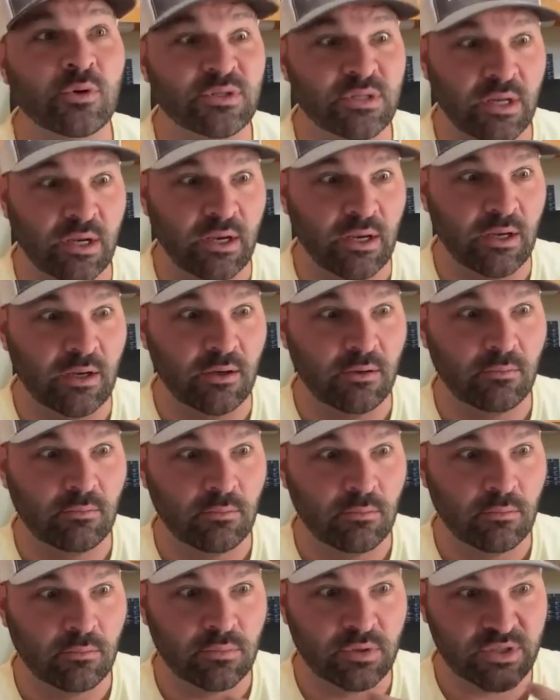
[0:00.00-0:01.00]
is they
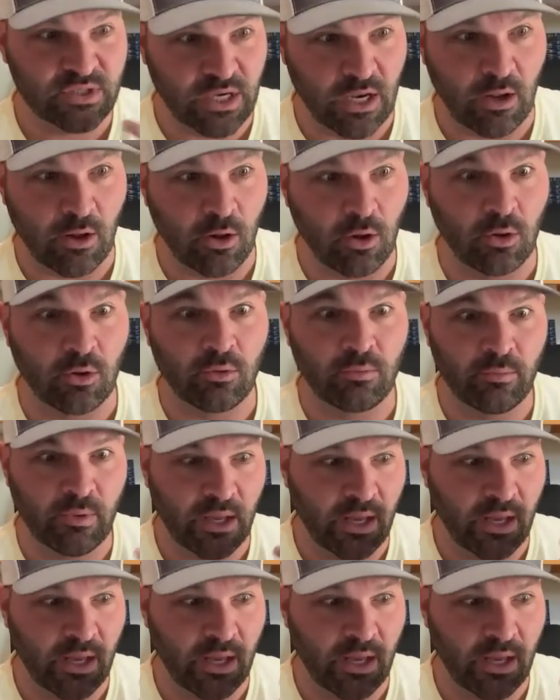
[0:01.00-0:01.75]
sell